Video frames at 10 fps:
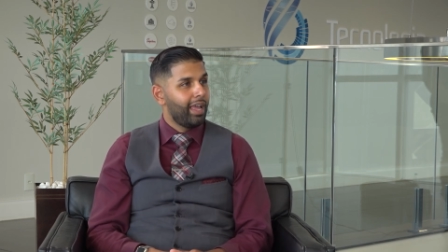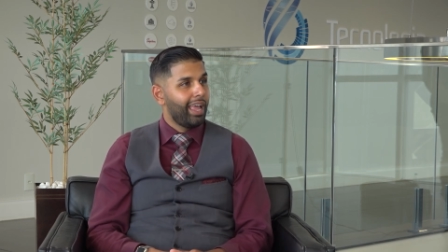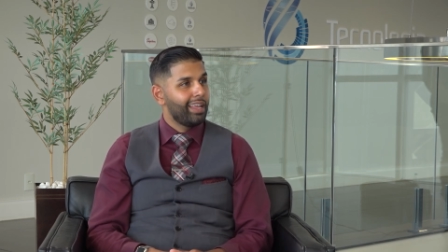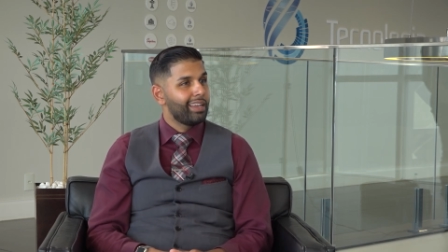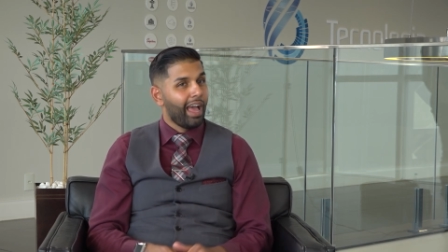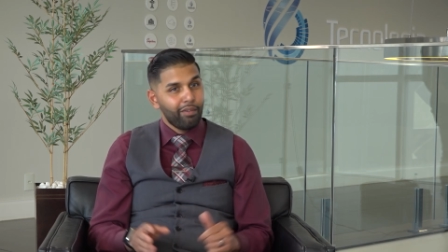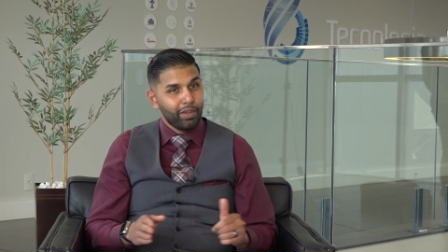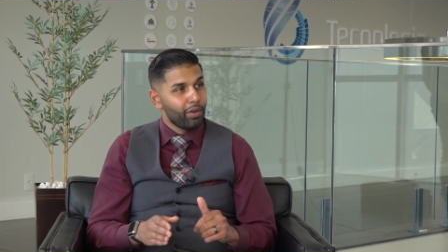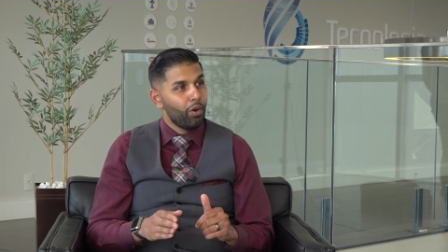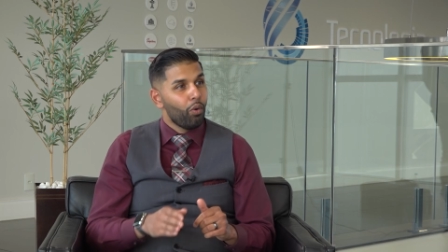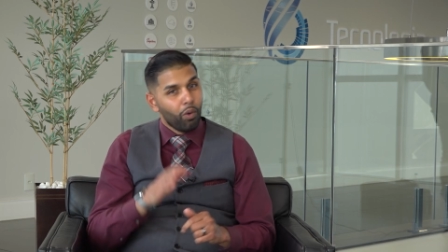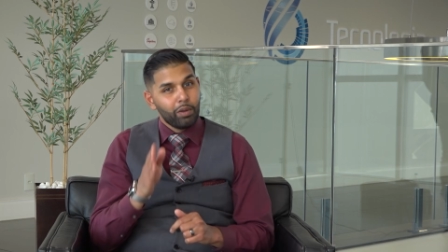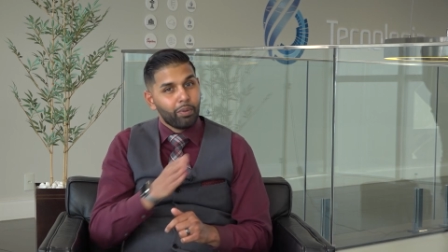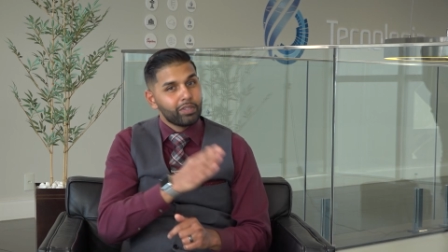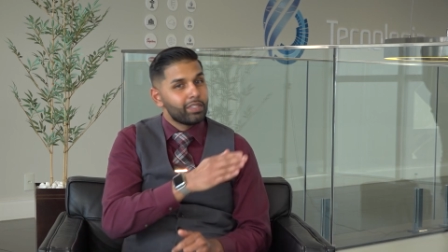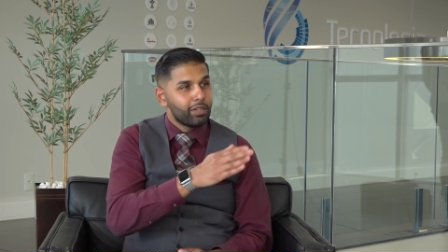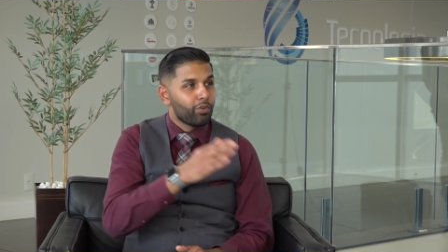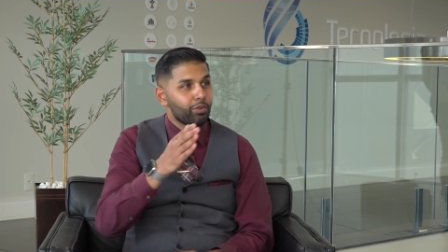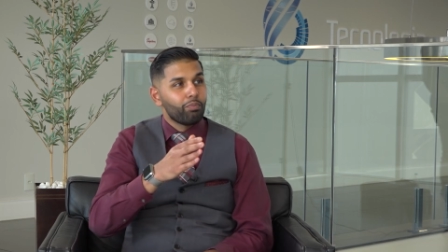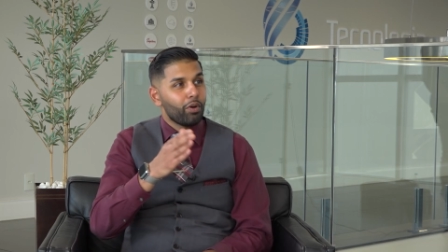and having one person
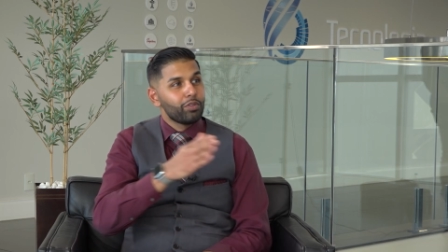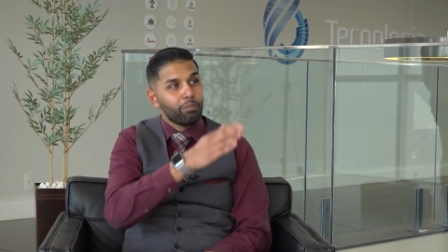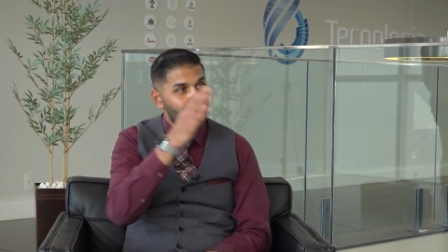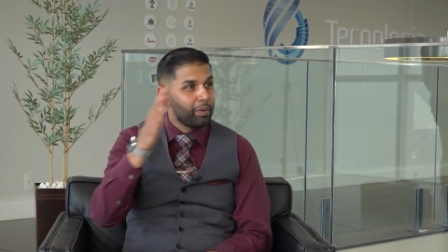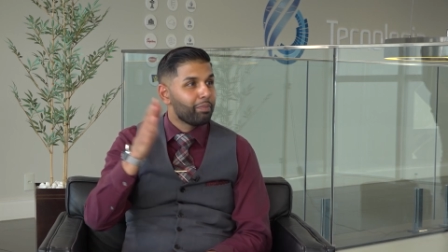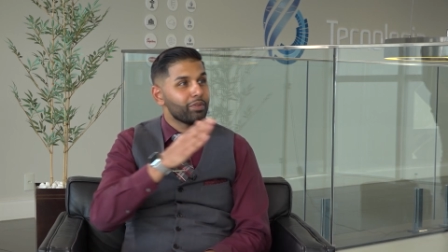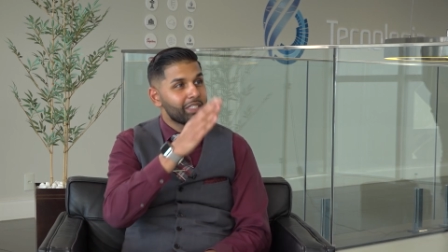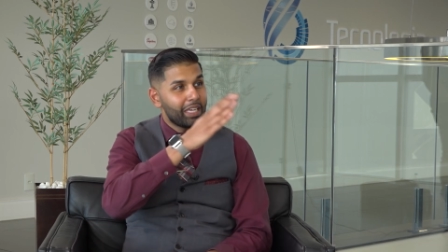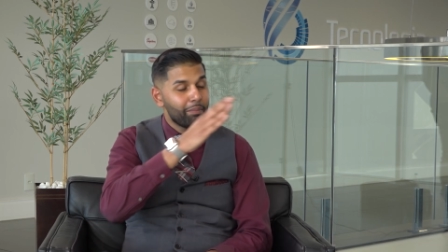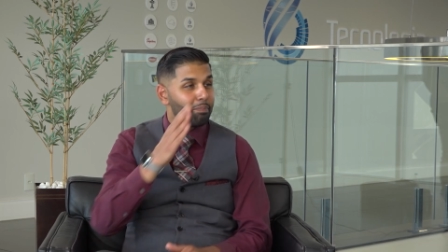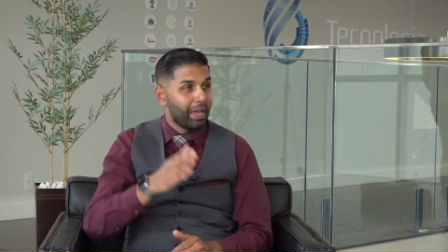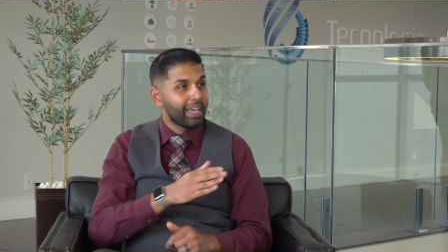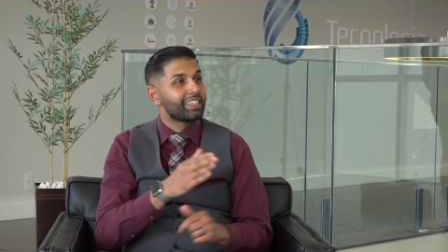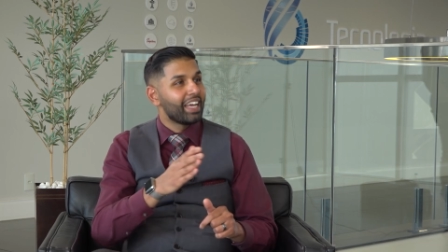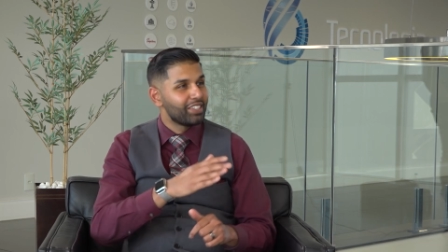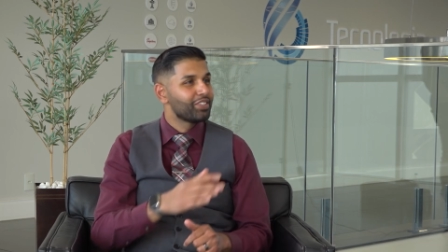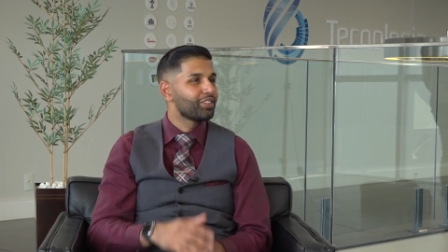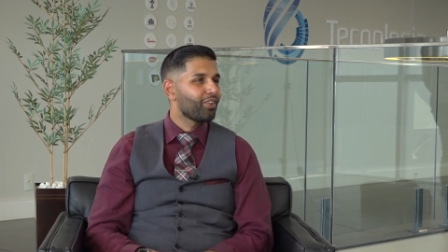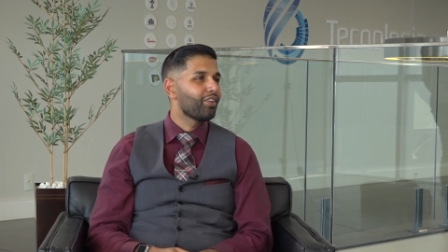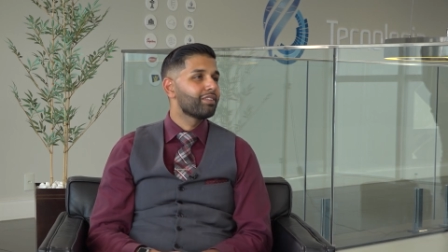or multiple people to keep paying attention
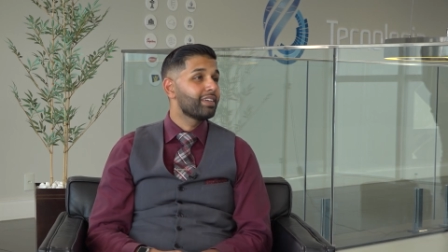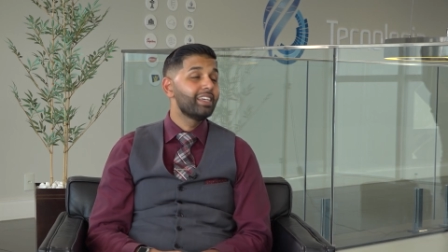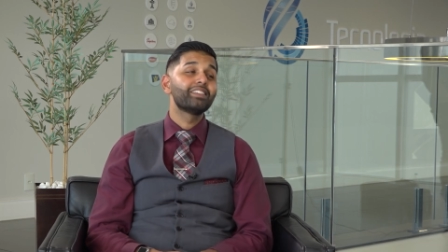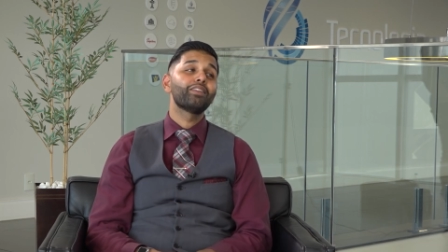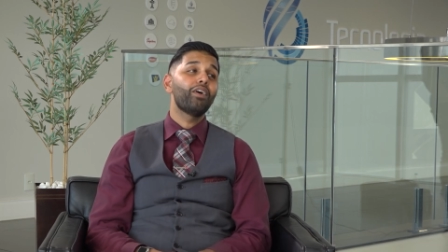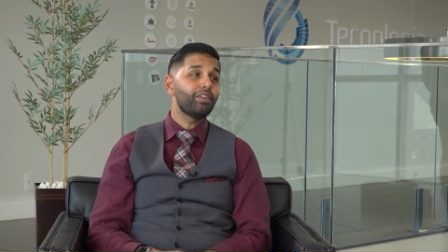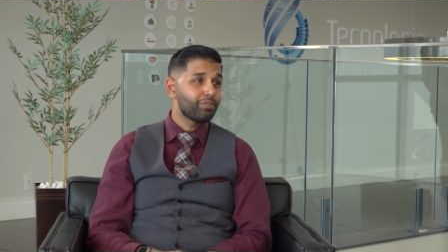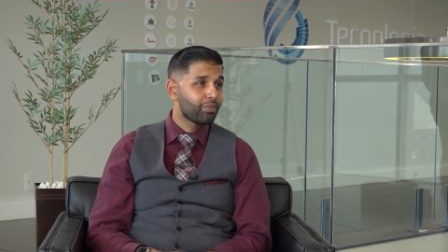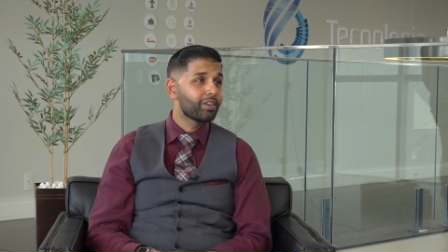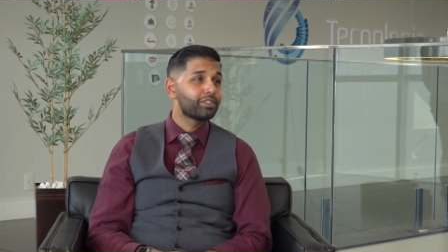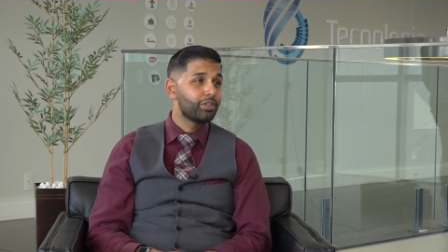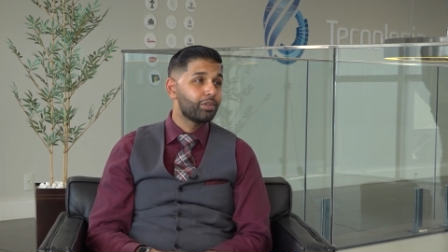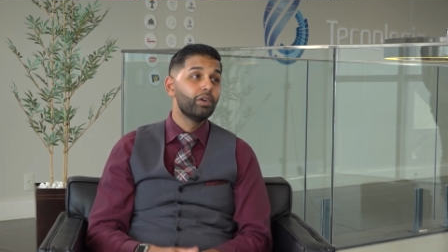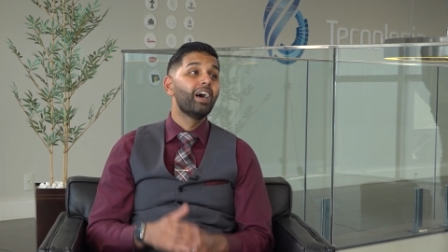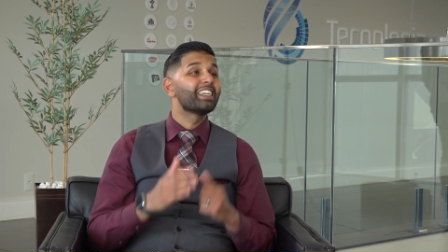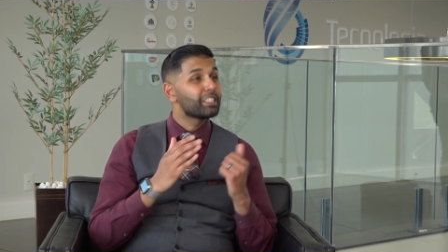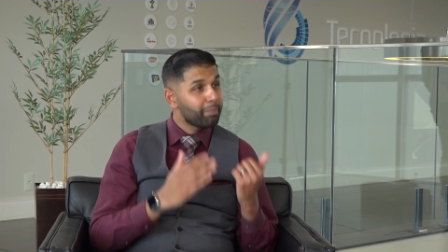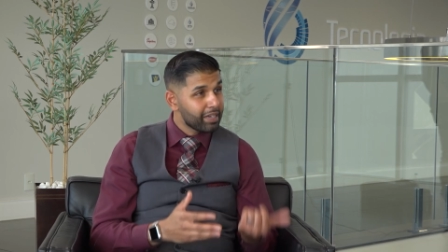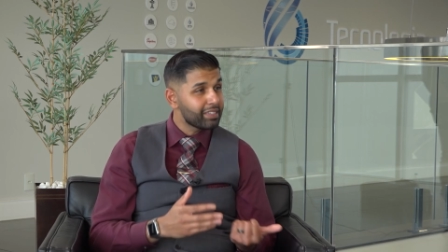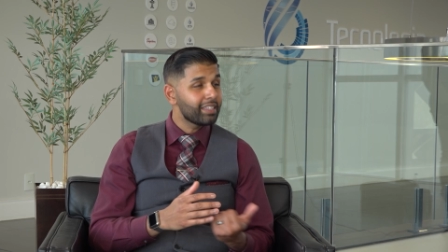to all of it. It's a lot of work to do,
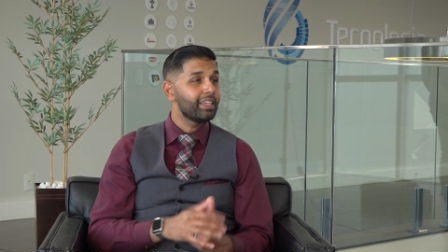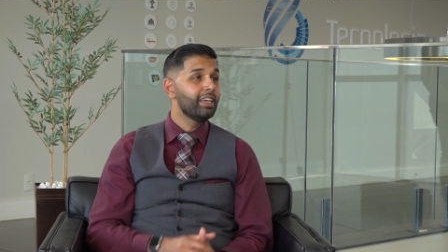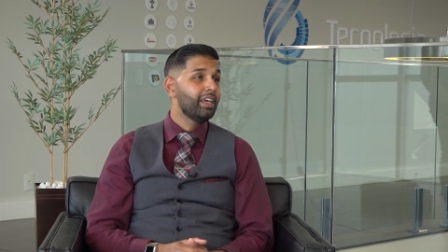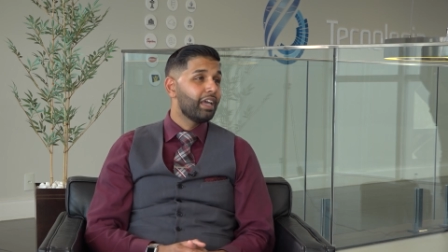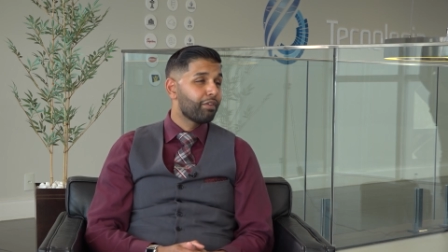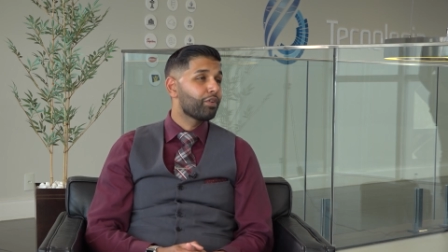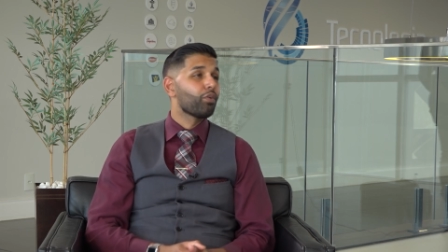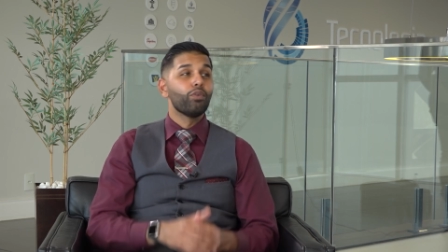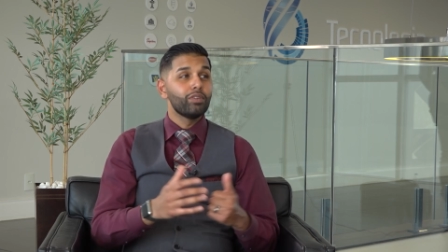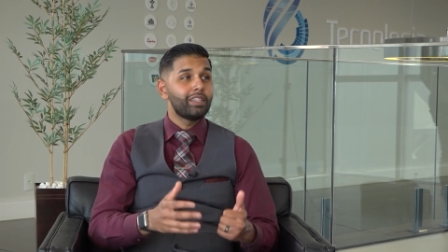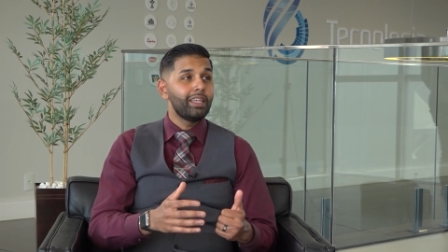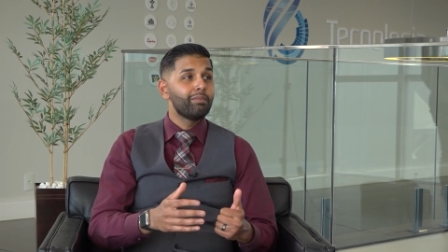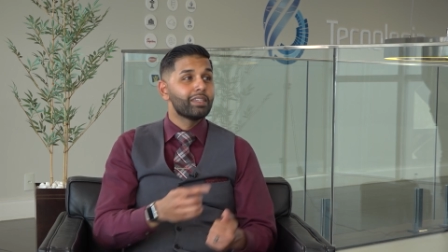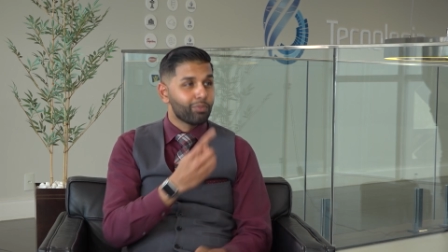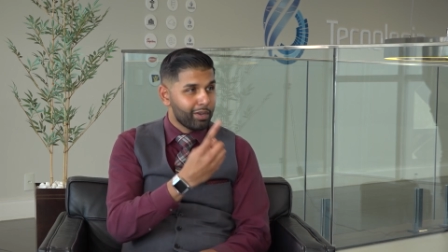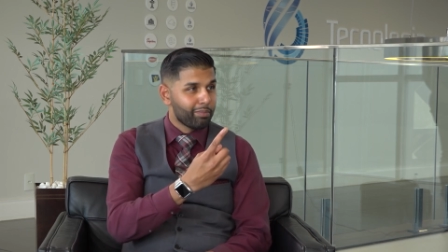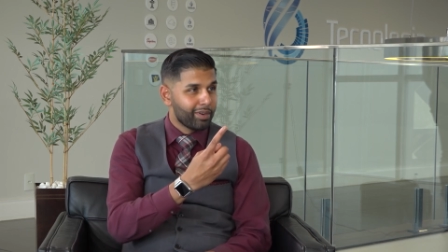especially if your whole team is one